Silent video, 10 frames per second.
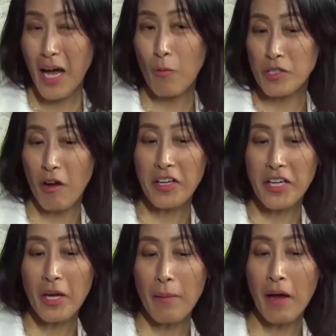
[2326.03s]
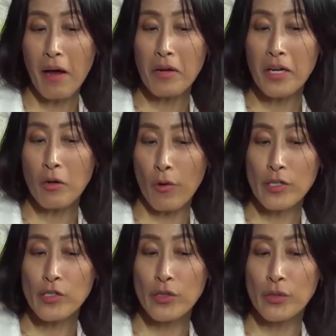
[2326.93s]
Uh, we're talking about in
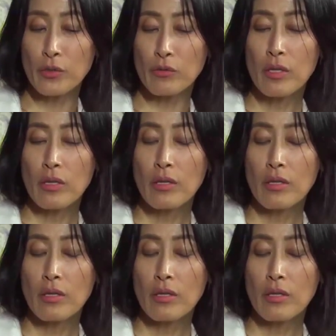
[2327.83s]
order to